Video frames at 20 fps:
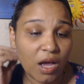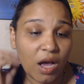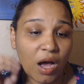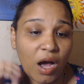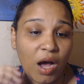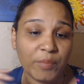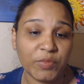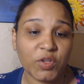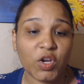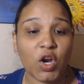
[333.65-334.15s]

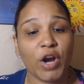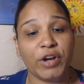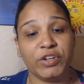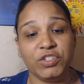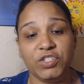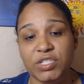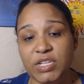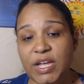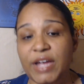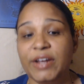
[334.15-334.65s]
um, the cards
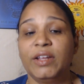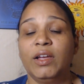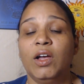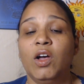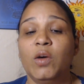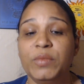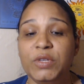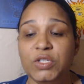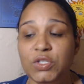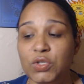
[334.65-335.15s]
just kind of
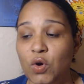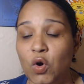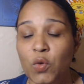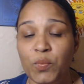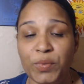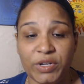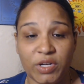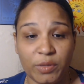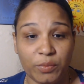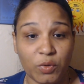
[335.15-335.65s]
help me to
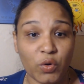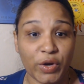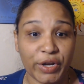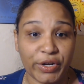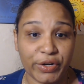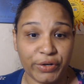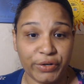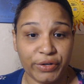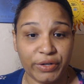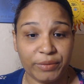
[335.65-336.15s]
open up
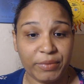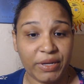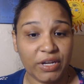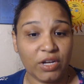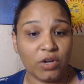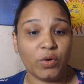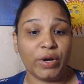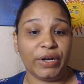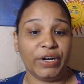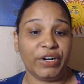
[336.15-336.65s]
quicker and make a
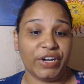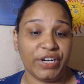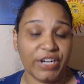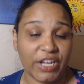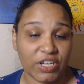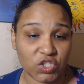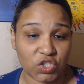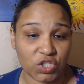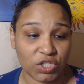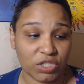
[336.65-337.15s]
quicker
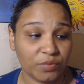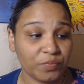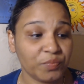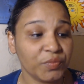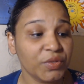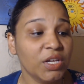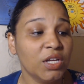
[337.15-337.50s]
connection